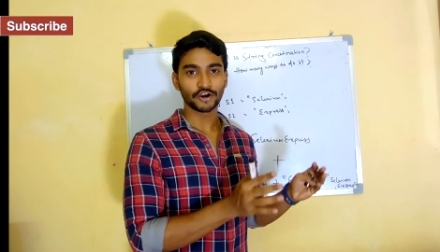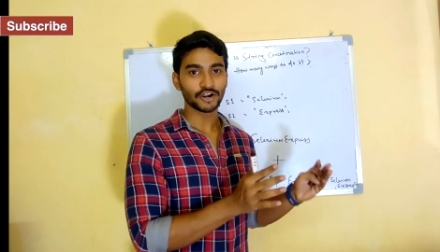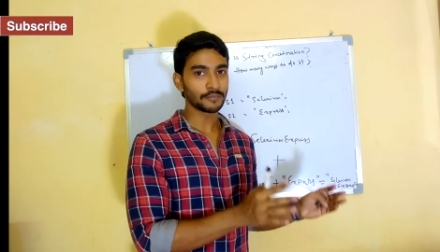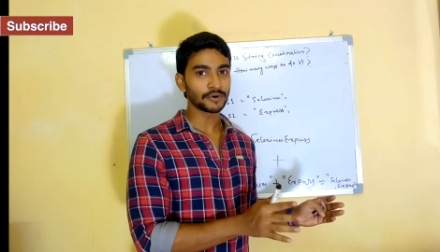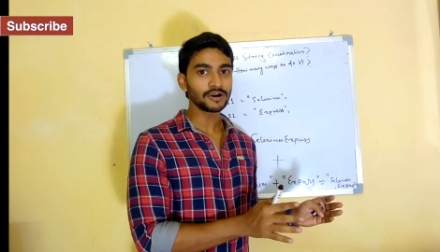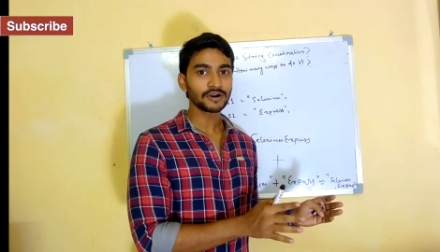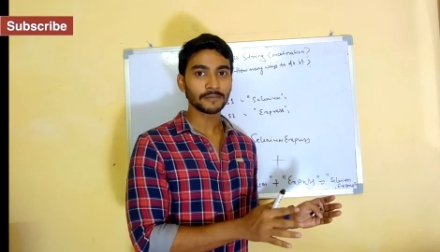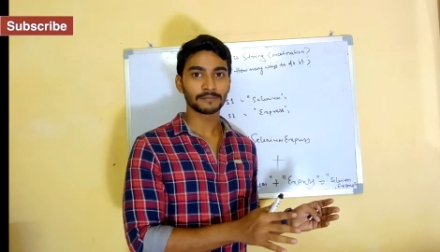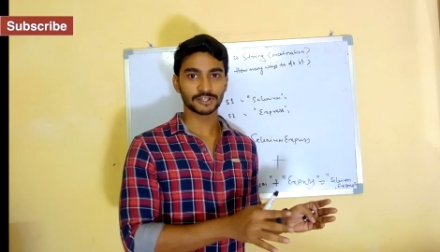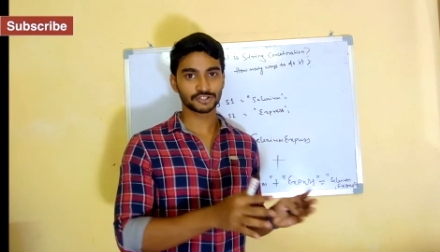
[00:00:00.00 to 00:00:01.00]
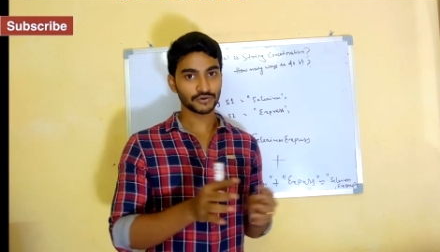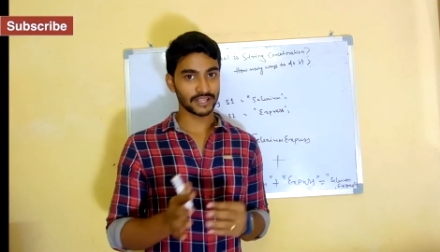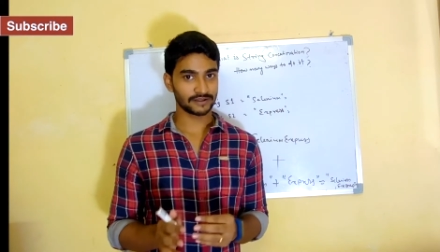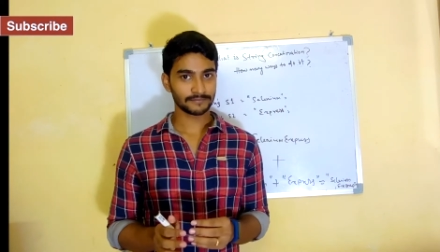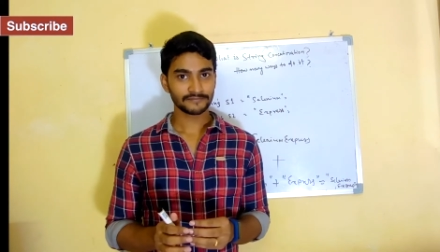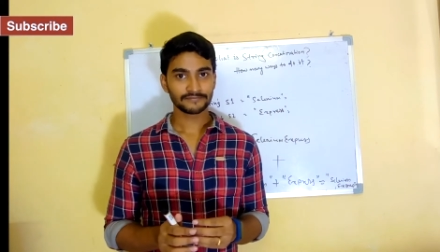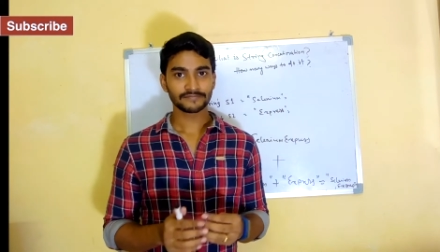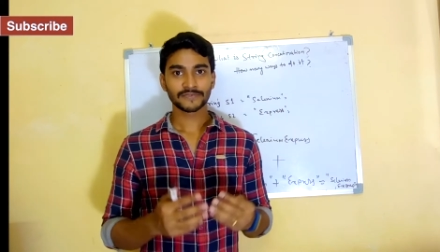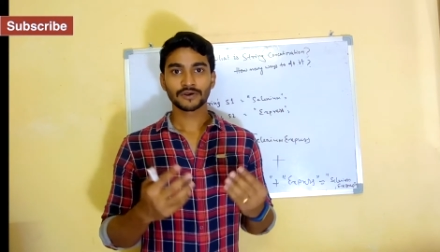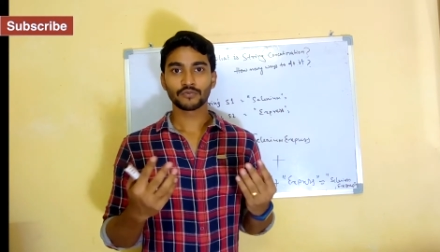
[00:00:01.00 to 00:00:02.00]
Or number plus string?
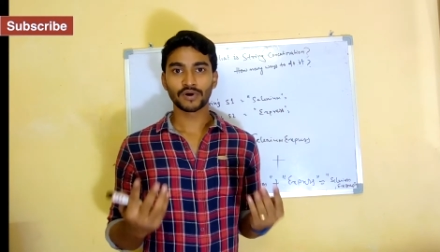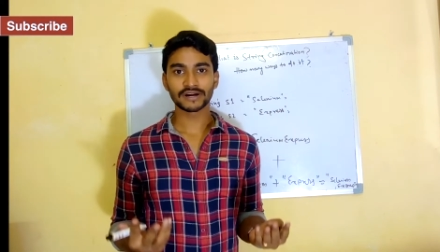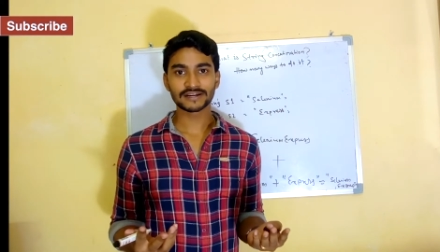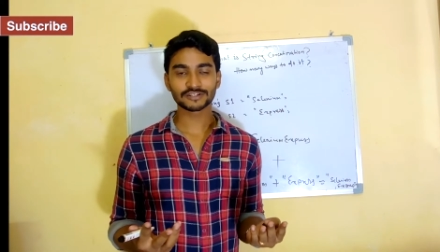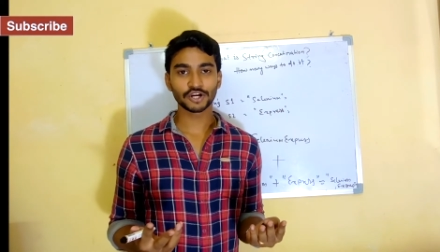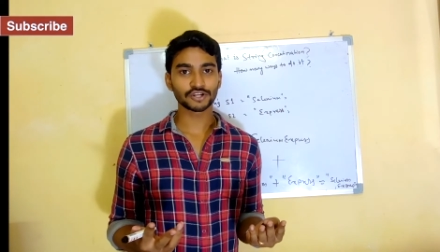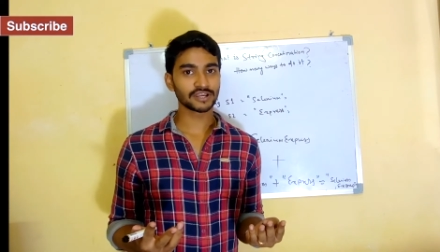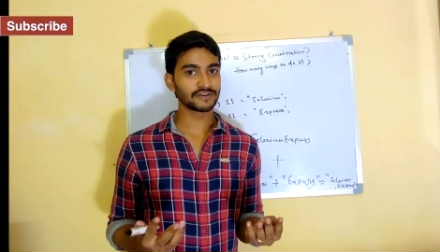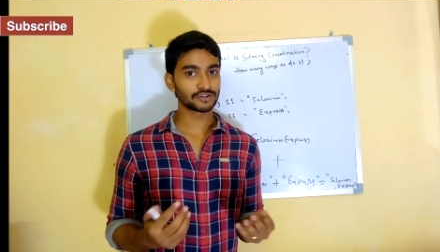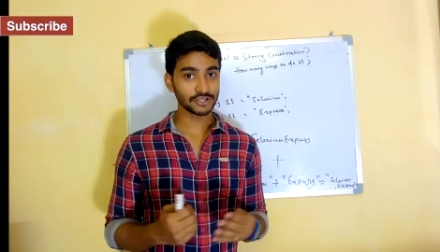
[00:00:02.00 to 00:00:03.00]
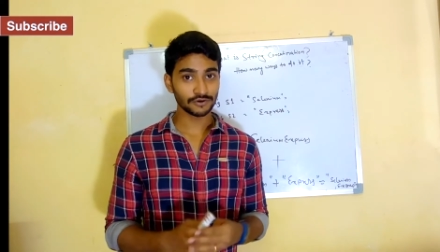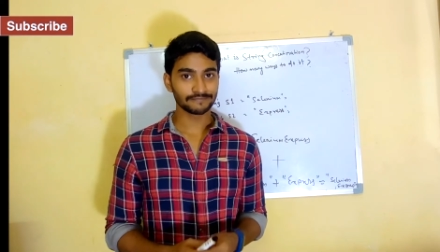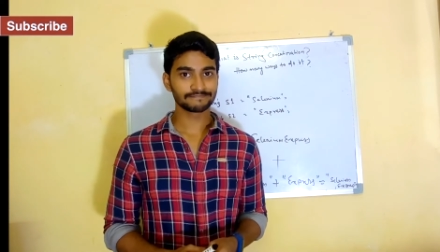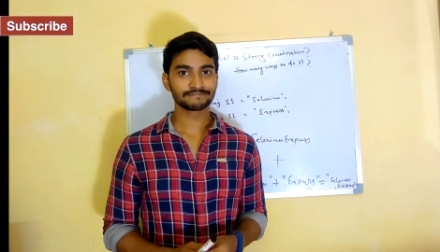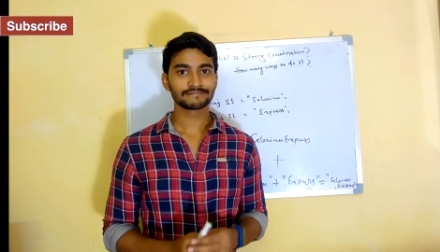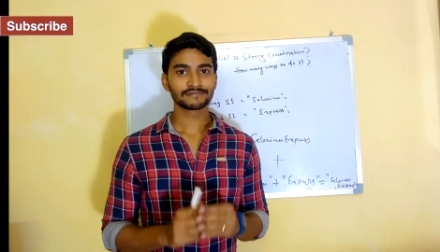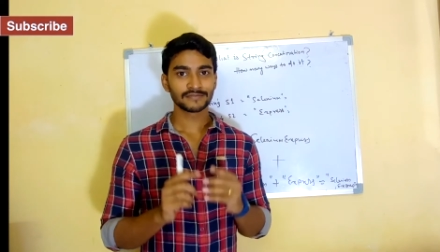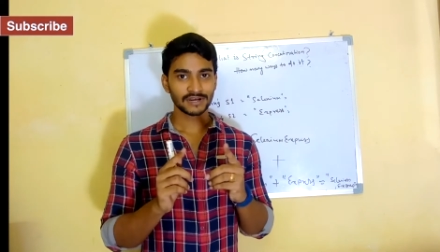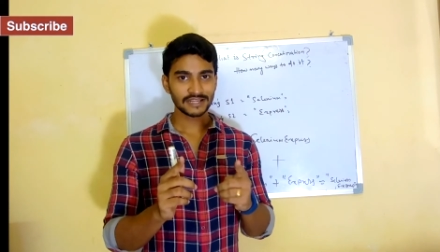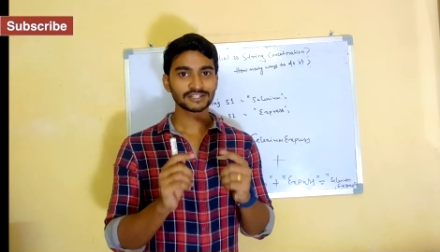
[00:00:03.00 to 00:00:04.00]
What it is going to give it to you?
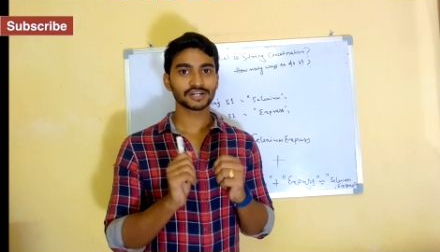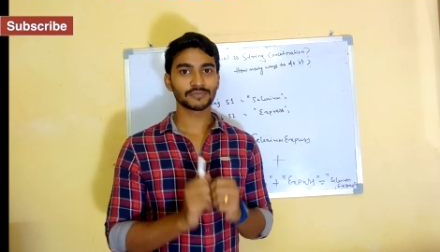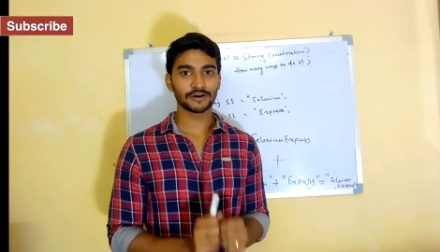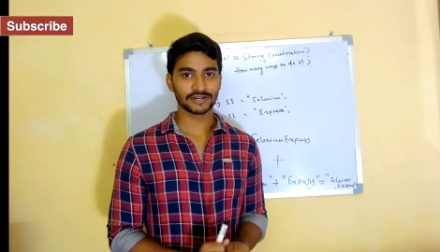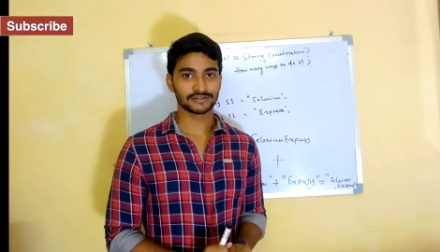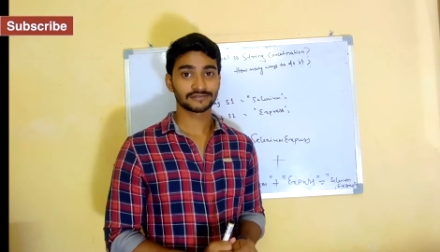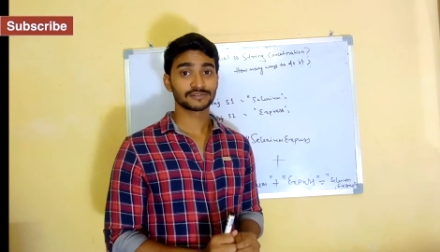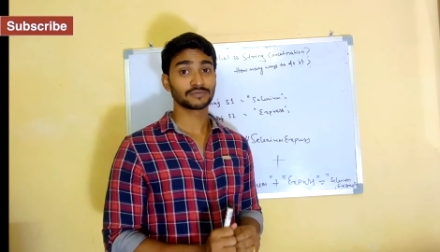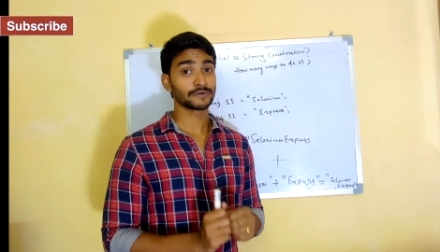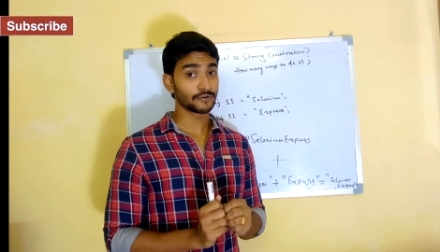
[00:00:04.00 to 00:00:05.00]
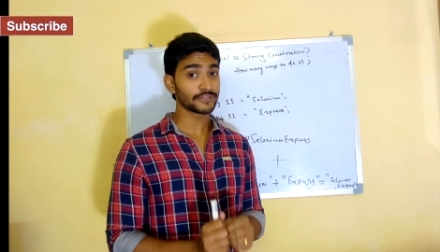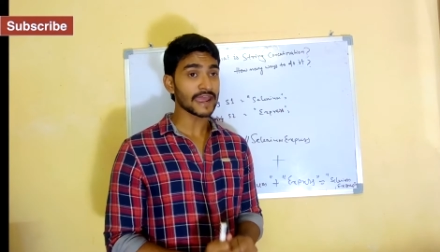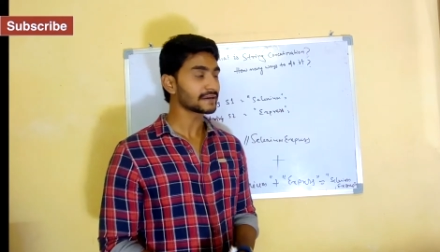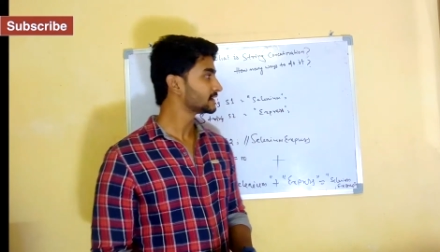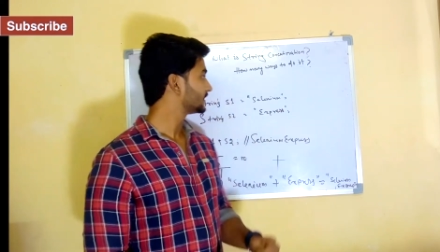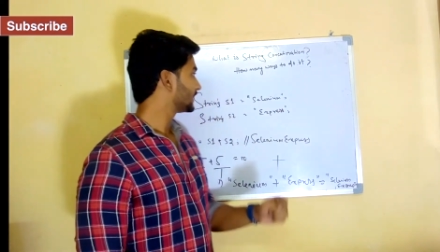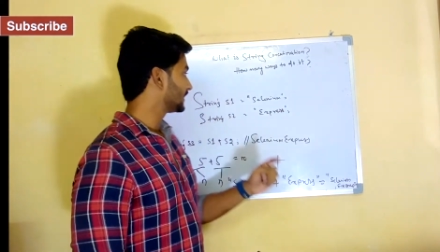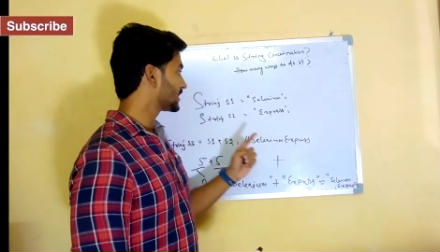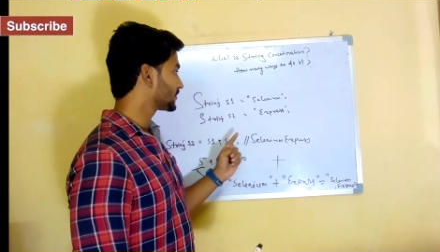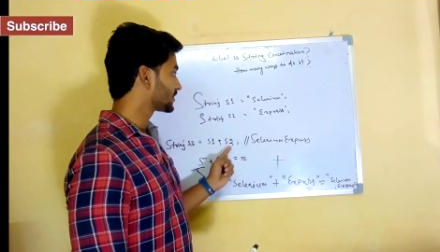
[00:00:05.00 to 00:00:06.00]
Let's talk about it. So before that,
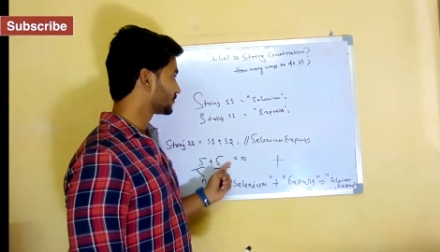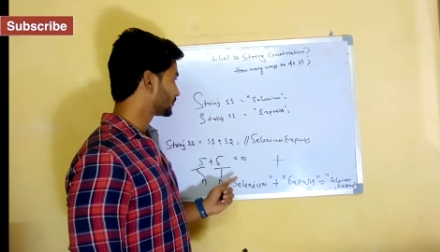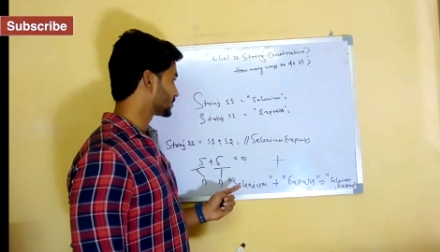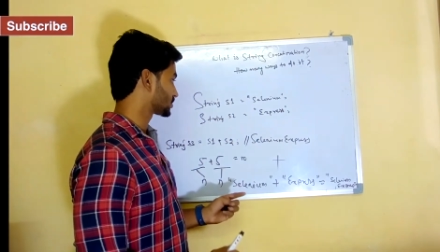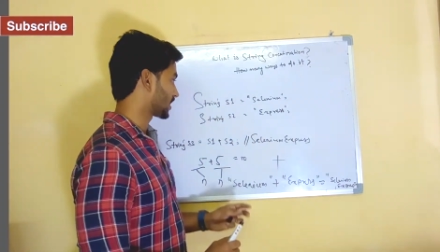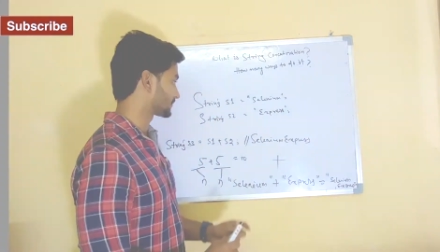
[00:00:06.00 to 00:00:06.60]
let me remove these